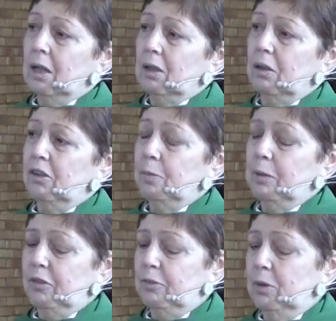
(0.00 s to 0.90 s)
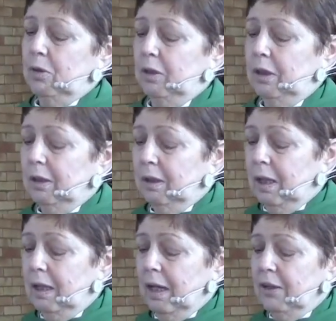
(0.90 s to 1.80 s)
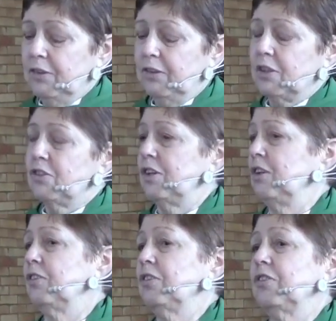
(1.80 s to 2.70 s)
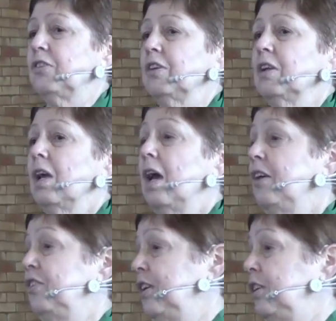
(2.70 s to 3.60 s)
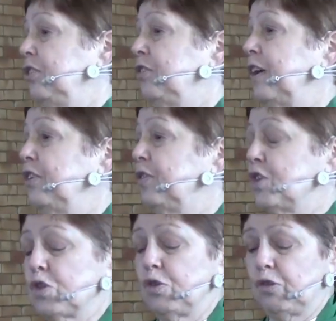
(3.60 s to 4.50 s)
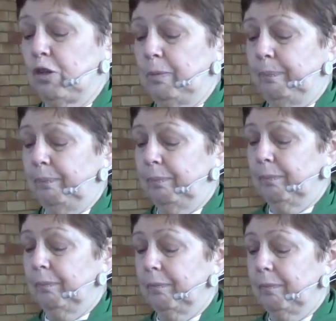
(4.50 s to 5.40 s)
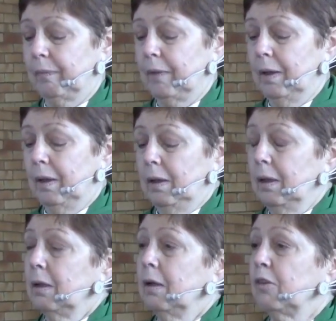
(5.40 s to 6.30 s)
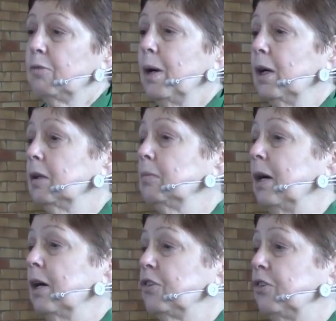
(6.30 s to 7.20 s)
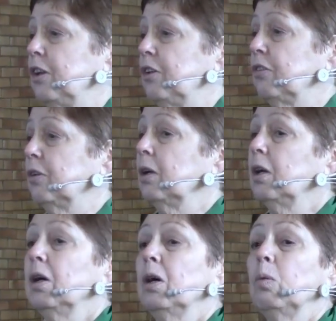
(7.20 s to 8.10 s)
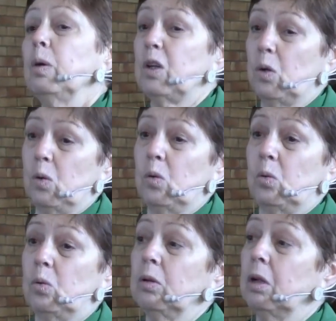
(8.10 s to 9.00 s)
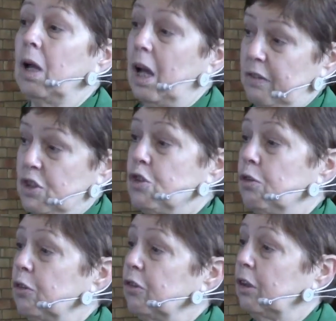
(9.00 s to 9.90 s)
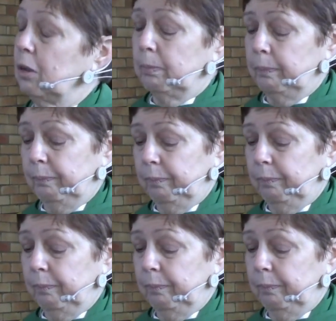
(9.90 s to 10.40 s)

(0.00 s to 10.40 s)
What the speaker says: Our gospel this morning announces that Jesus has set his face for Jerusalem. Now, as Michael Marsh says, we all have a Jerusalem.